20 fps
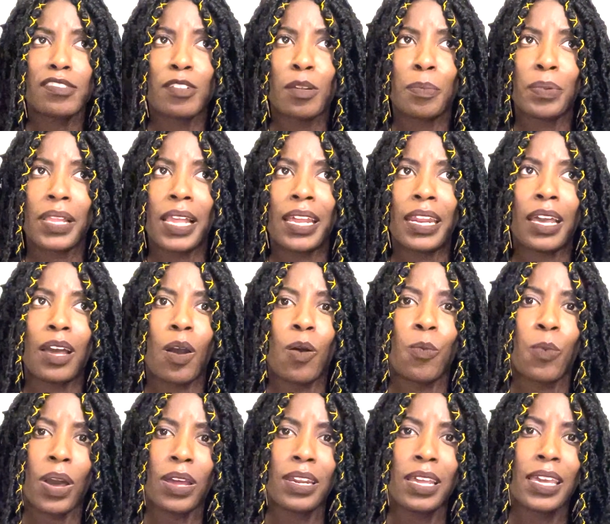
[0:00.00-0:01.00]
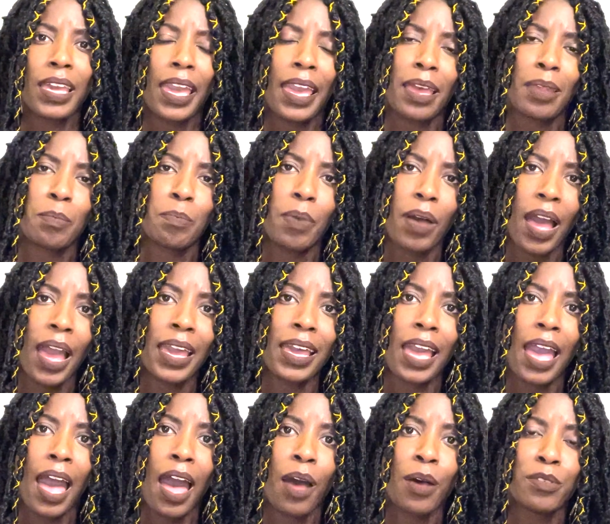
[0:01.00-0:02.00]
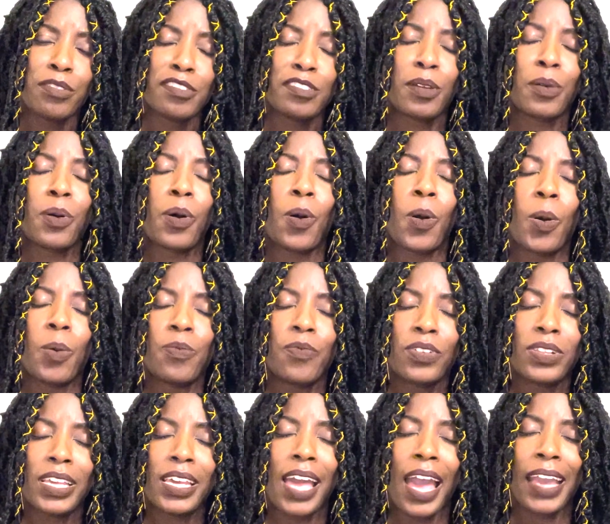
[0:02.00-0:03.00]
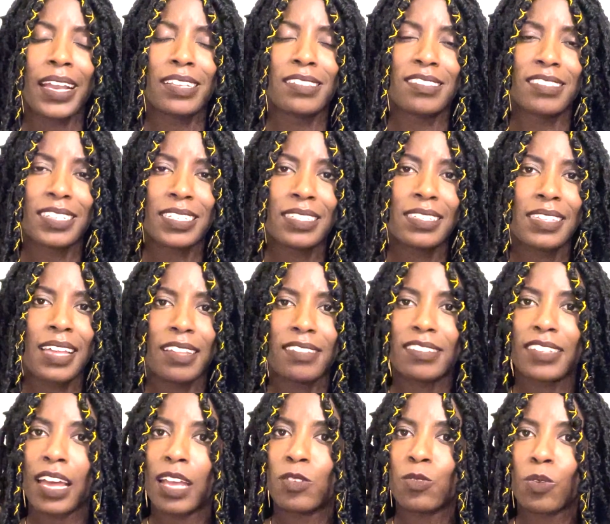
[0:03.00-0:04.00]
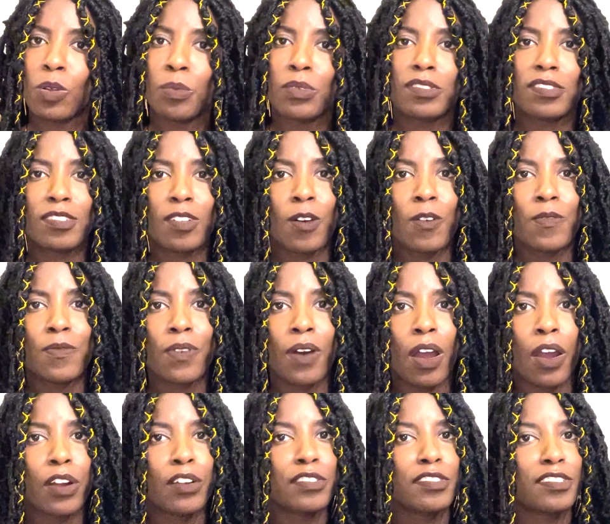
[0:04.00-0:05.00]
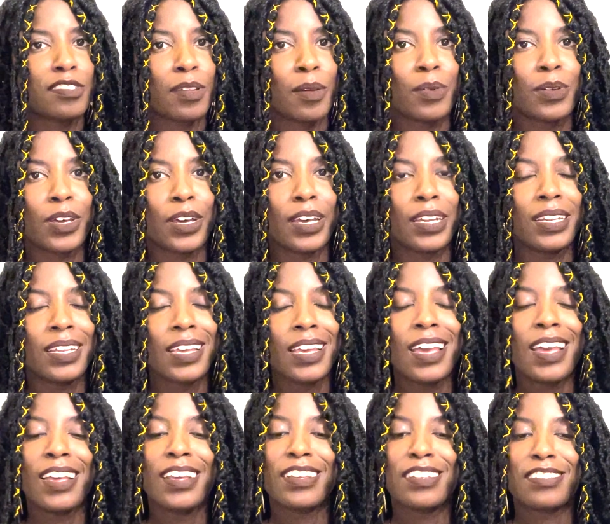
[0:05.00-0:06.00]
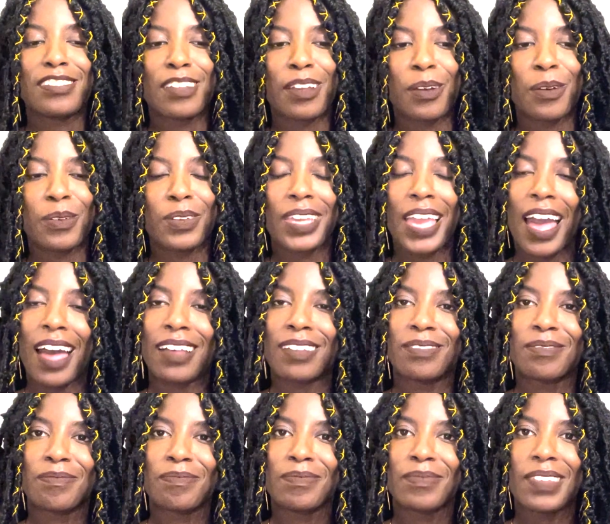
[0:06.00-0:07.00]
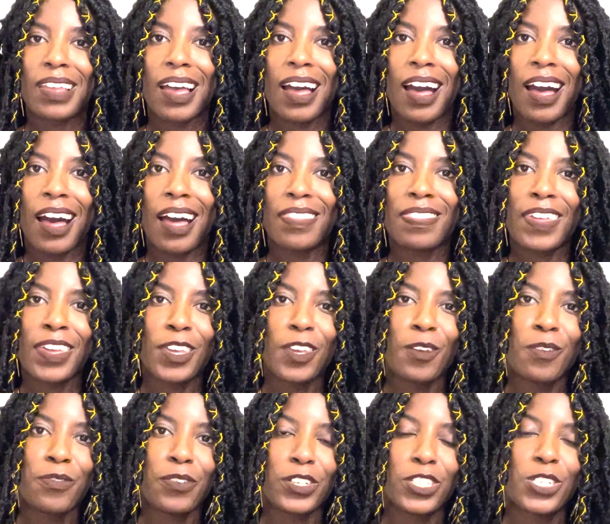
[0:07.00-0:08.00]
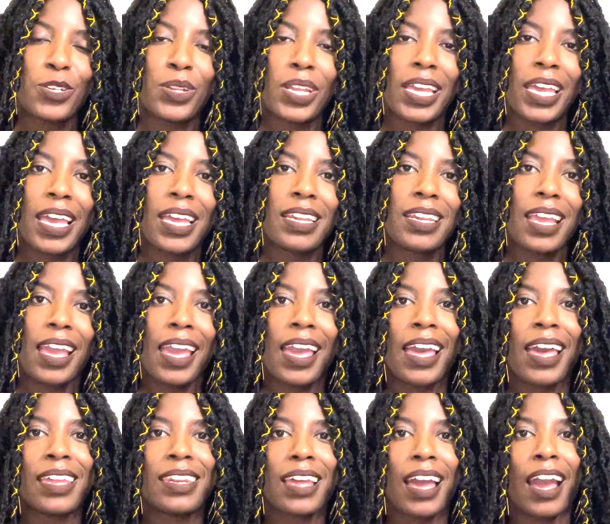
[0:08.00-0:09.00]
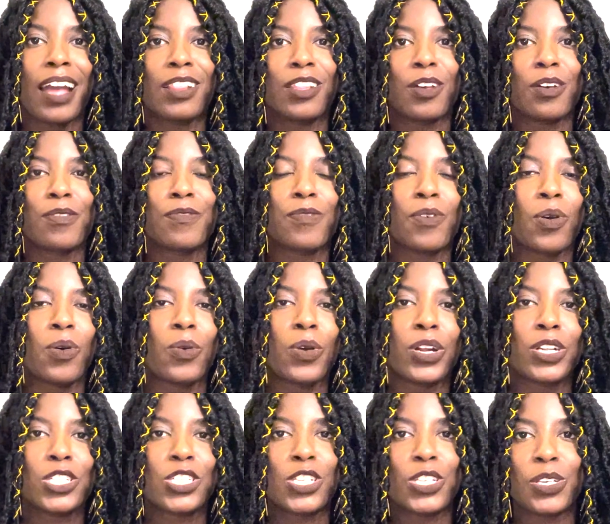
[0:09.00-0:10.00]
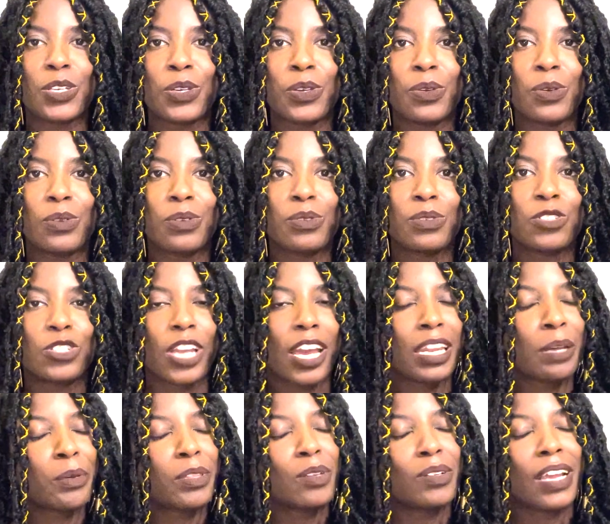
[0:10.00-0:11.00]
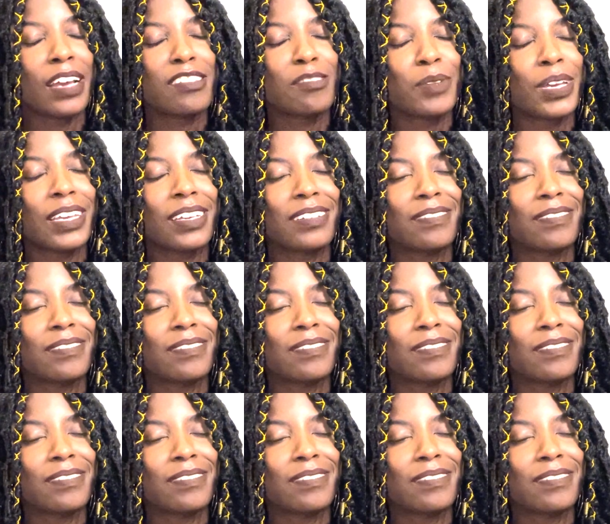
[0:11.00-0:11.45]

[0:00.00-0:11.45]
planning a wedding and buying a house, so hopefully I can stick to that schedule, but so far, so good. So yeah. Thank you for tuning in, and I look forward to chatting with you next week.